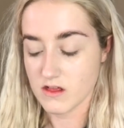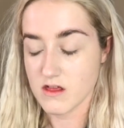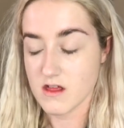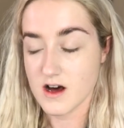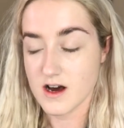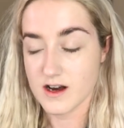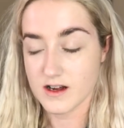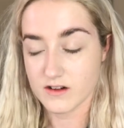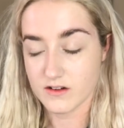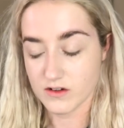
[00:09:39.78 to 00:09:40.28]

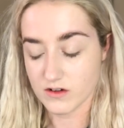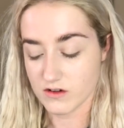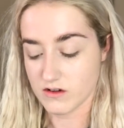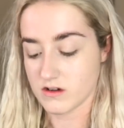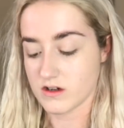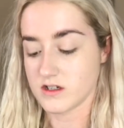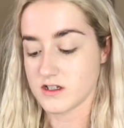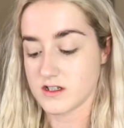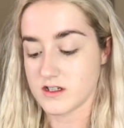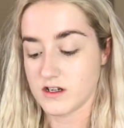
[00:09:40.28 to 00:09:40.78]
That
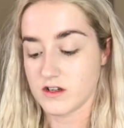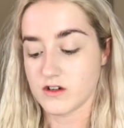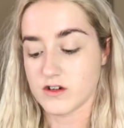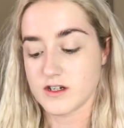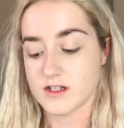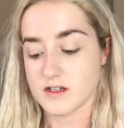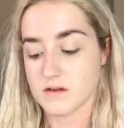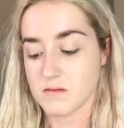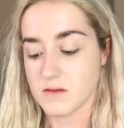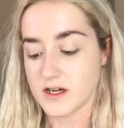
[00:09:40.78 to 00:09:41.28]
concealer
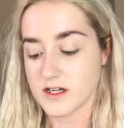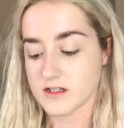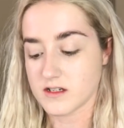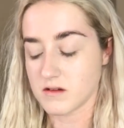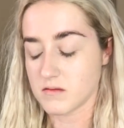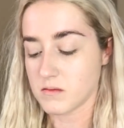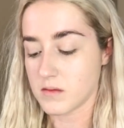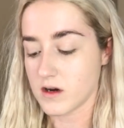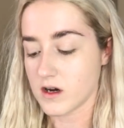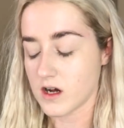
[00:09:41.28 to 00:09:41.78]
is
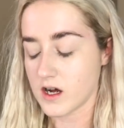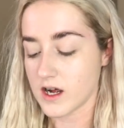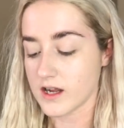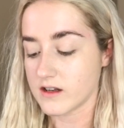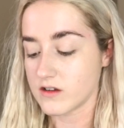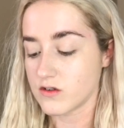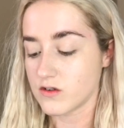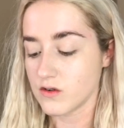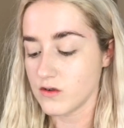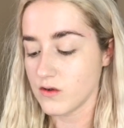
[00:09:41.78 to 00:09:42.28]
amazing, but I
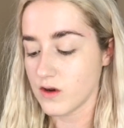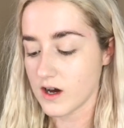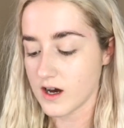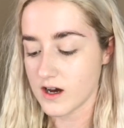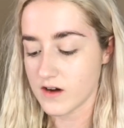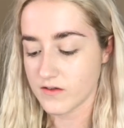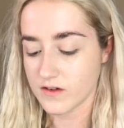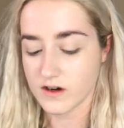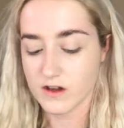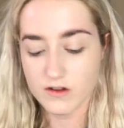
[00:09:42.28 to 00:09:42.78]
do
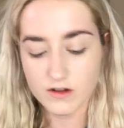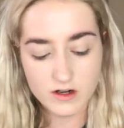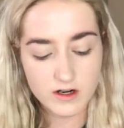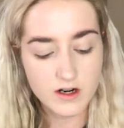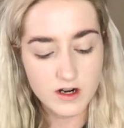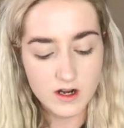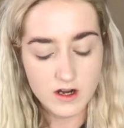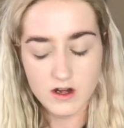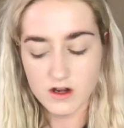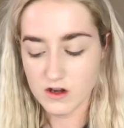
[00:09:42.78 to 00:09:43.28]
have
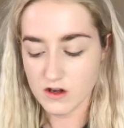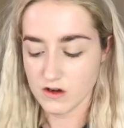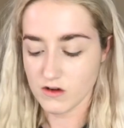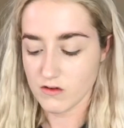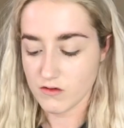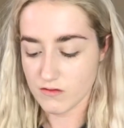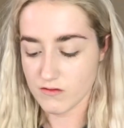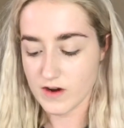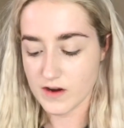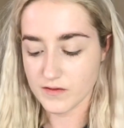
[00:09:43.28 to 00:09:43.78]
another
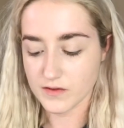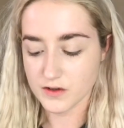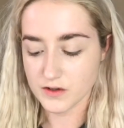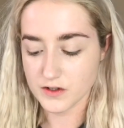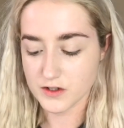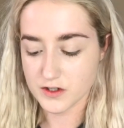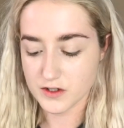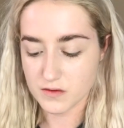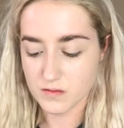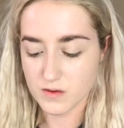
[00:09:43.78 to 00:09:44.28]

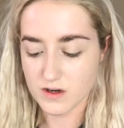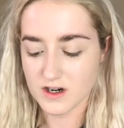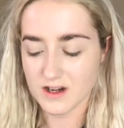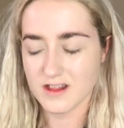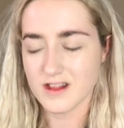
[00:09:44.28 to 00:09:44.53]
Revolution one.